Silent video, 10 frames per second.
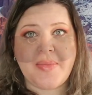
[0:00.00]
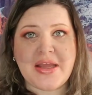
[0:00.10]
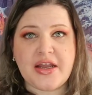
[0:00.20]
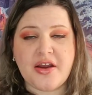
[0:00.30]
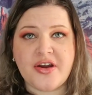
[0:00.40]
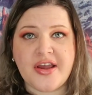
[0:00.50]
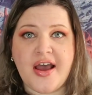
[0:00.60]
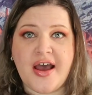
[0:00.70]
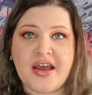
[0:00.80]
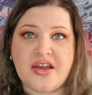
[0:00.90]
The main
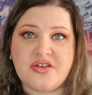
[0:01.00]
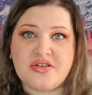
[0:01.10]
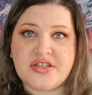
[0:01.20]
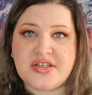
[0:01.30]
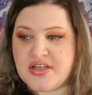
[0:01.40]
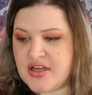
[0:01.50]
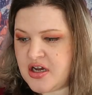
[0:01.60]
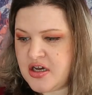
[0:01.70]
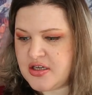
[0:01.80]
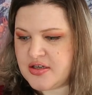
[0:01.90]
area I used it
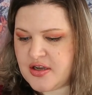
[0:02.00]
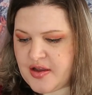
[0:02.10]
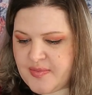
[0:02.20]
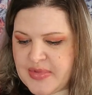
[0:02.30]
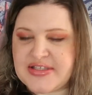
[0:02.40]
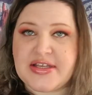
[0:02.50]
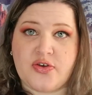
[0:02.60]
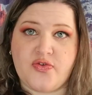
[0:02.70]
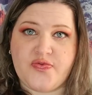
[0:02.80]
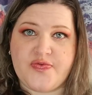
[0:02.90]
on
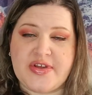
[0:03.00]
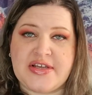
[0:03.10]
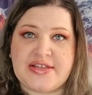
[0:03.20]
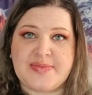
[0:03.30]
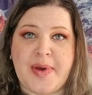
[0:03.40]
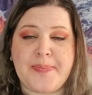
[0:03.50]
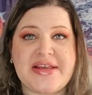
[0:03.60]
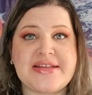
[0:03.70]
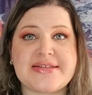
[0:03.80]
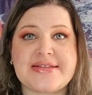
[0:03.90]
myself is my
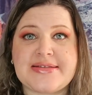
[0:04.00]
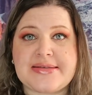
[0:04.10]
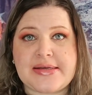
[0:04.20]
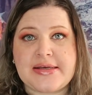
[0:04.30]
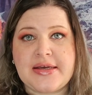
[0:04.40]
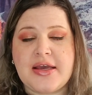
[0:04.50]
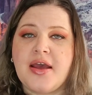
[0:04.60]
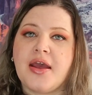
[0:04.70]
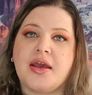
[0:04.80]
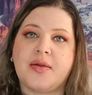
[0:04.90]
pits
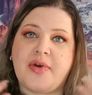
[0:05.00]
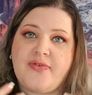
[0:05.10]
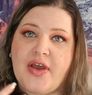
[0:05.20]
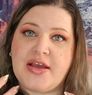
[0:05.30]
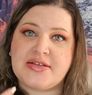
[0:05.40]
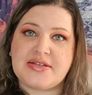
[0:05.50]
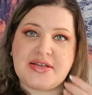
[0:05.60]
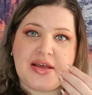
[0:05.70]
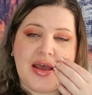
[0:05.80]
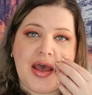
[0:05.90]
and my
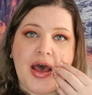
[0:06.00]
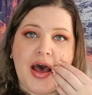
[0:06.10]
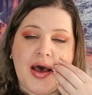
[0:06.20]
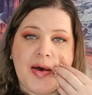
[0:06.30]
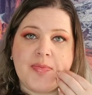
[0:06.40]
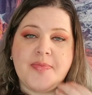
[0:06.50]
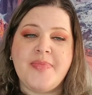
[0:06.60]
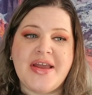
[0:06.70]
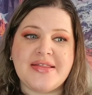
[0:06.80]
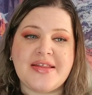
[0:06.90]
face.
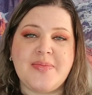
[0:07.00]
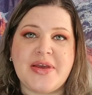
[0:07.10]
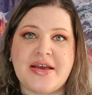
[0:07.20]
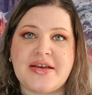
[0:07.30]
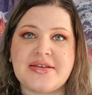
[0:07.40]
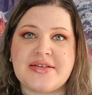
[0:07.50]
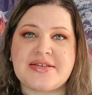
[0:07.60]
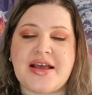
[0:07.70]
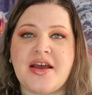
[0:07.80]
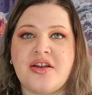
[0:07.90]
Mainly
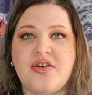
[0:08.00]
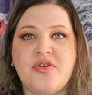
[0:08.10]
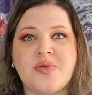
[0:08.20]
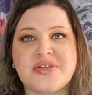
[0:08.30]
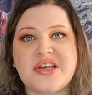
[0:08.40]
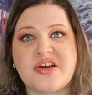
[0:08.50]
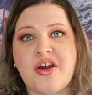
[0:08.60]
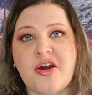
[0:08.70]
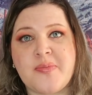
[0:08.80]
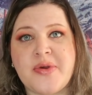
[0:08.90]
because who wants
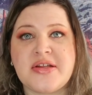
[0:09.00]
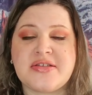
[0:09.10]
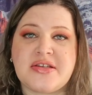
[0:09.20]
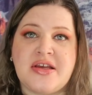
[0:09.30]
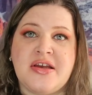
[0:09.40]
hairy armpits?